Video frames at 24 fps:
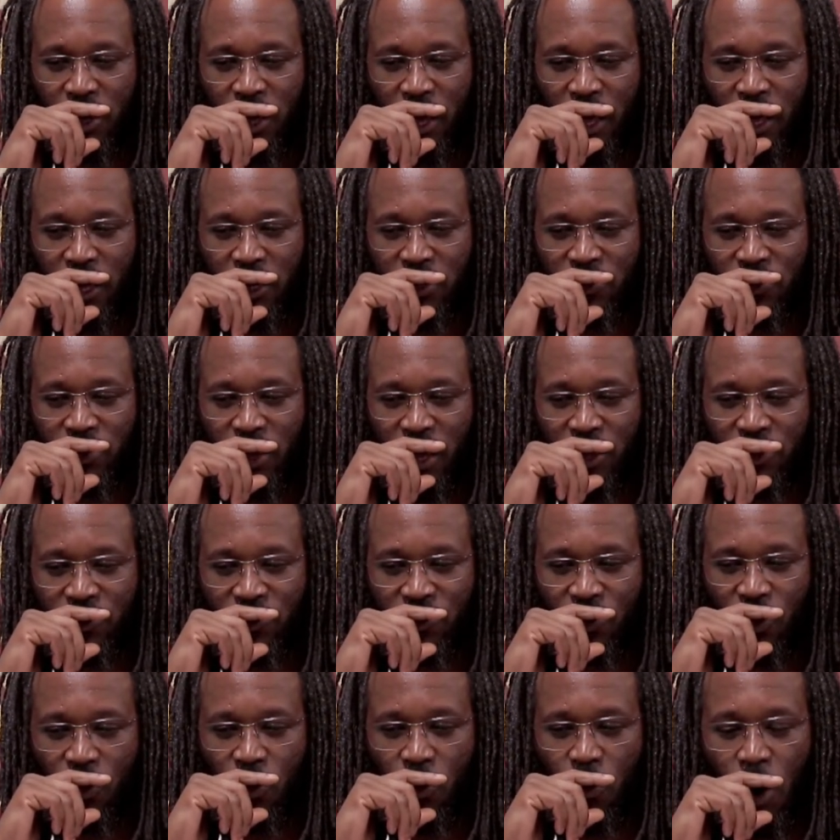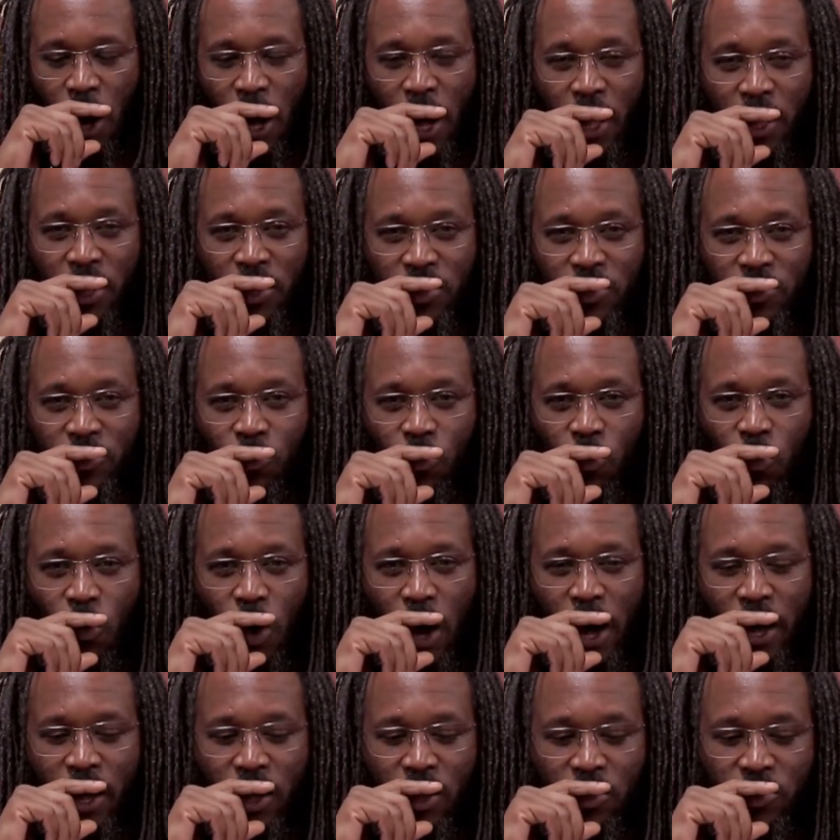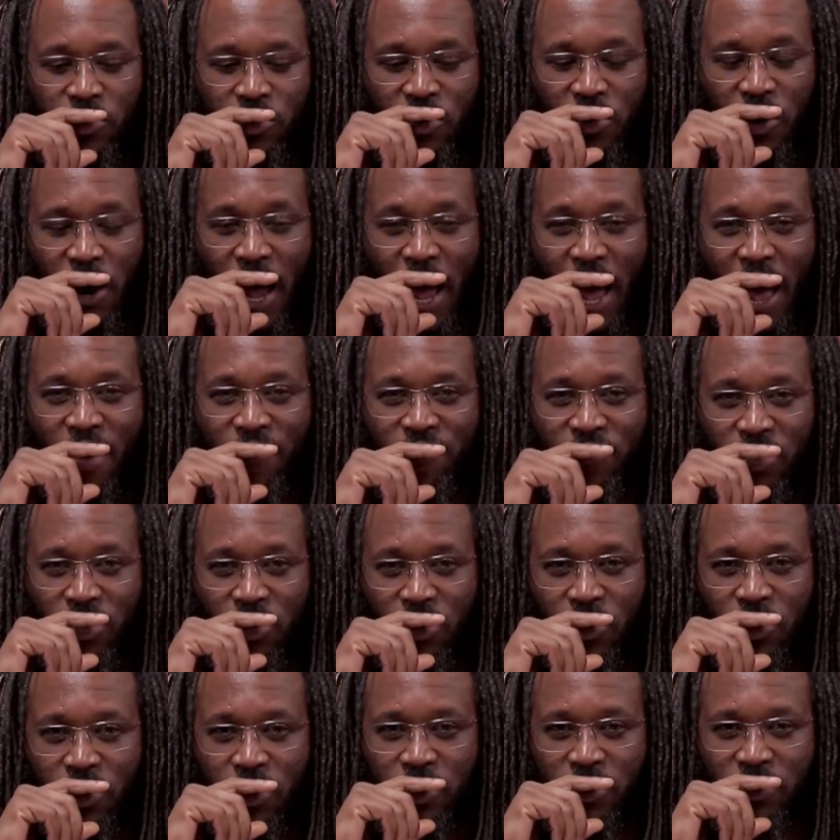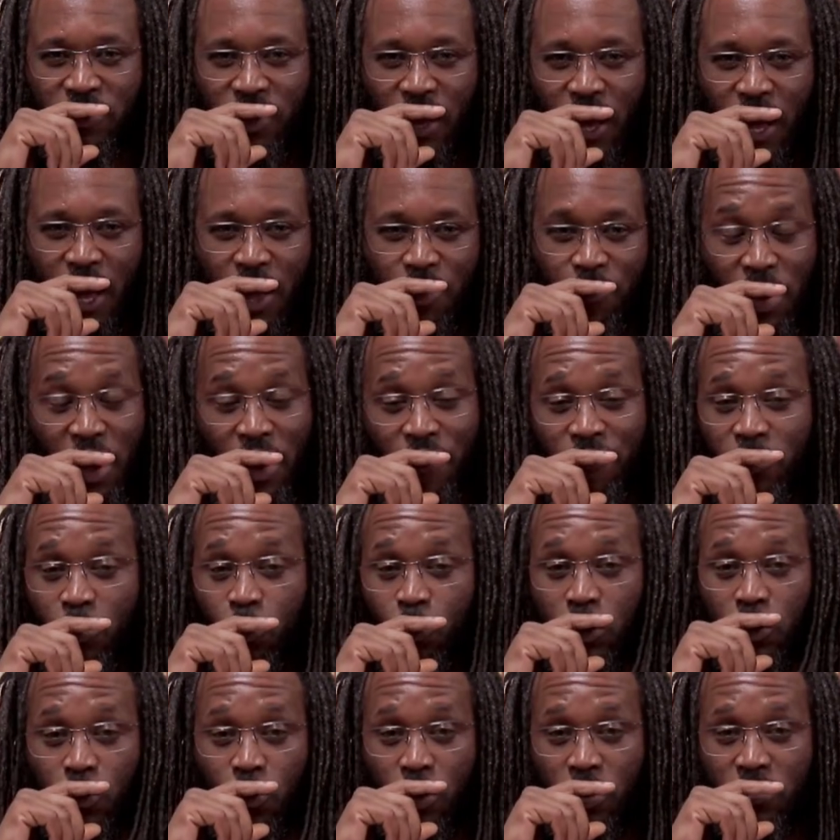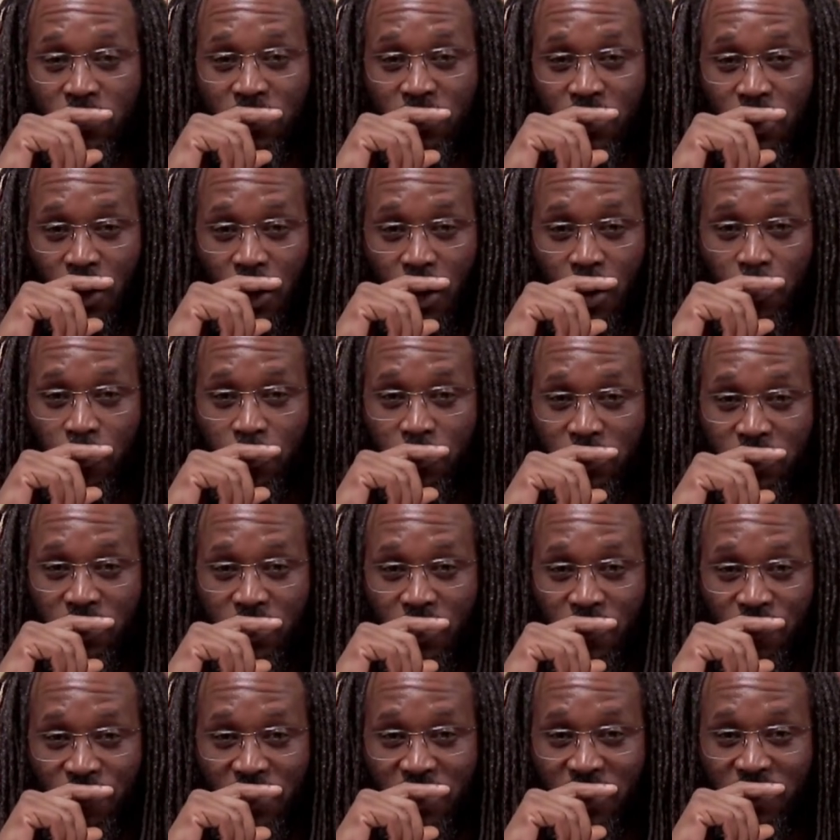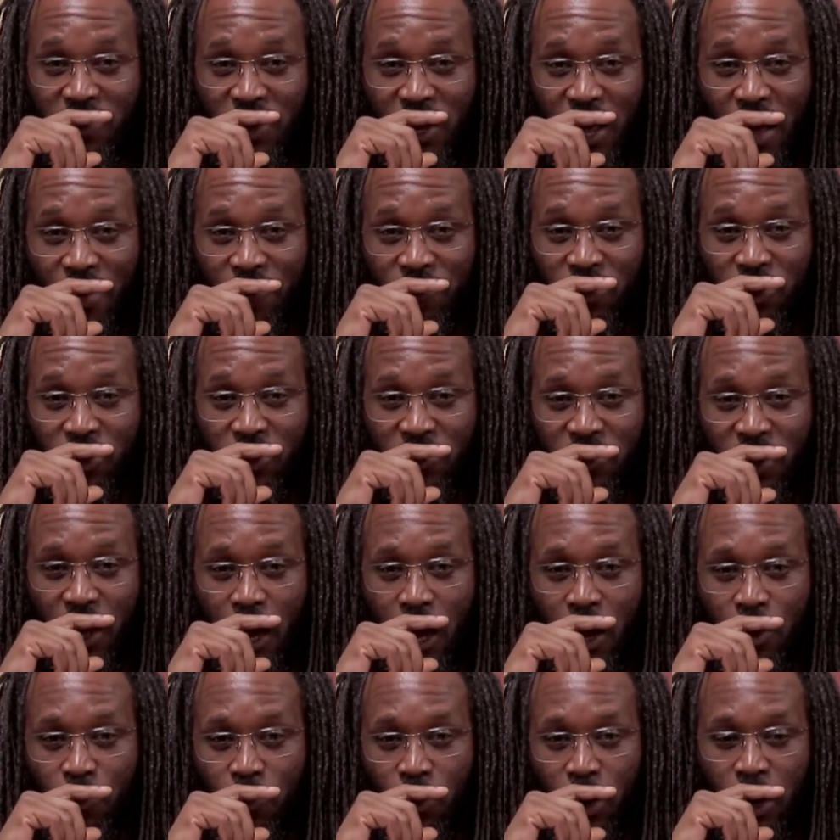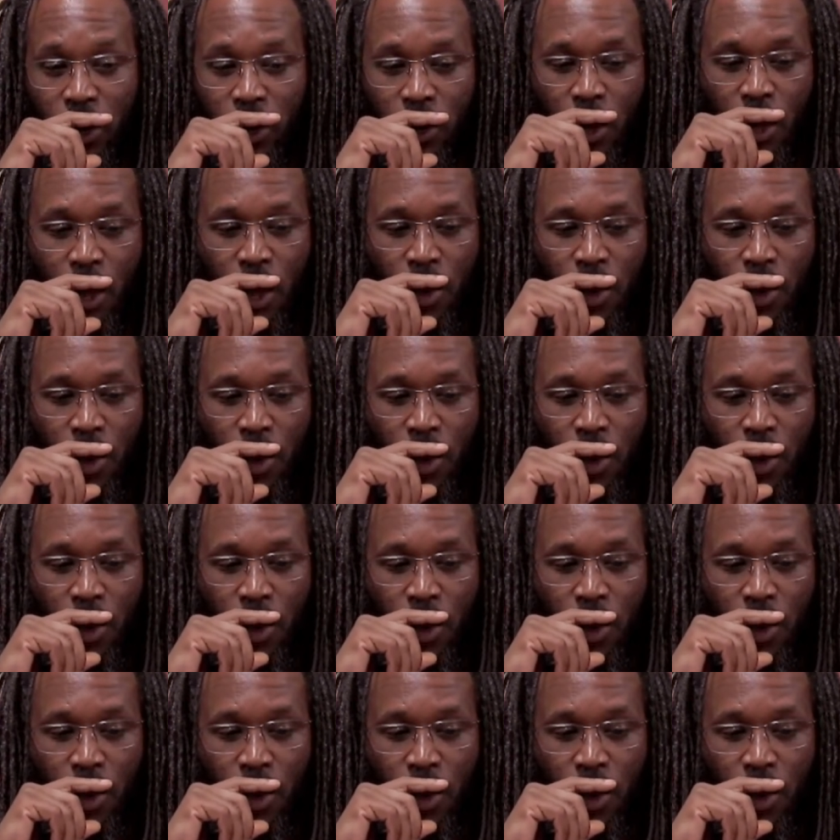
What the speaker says: And so while you're having a good time, everyone wants to come to the feast and have a good time, right?